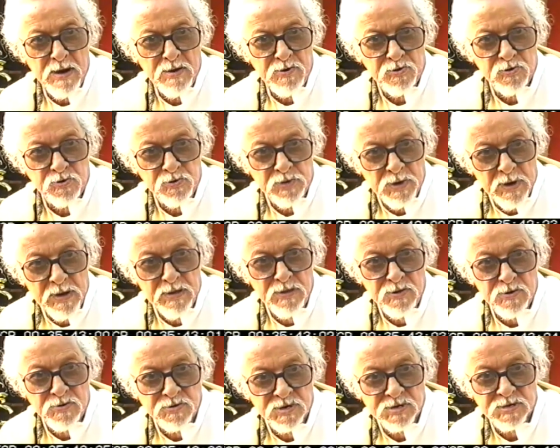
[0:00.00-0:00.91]

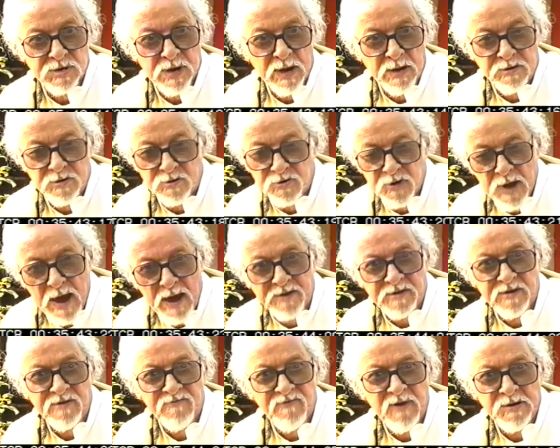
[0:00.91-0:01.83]
Hindu society,
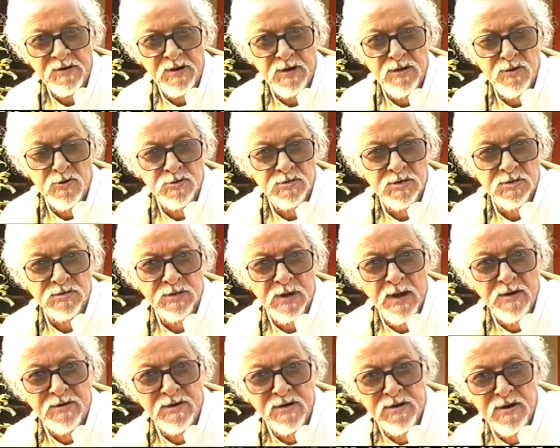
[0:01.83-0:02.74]
to activate Hindu
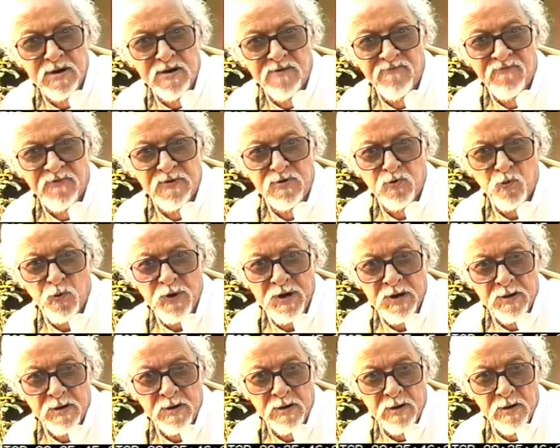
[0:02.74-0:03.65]
society in a different
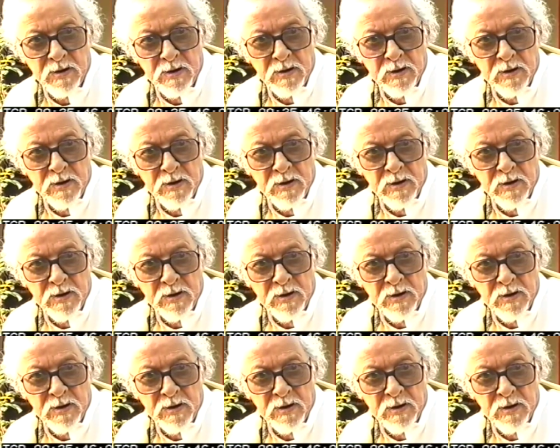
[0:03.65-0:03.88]
way.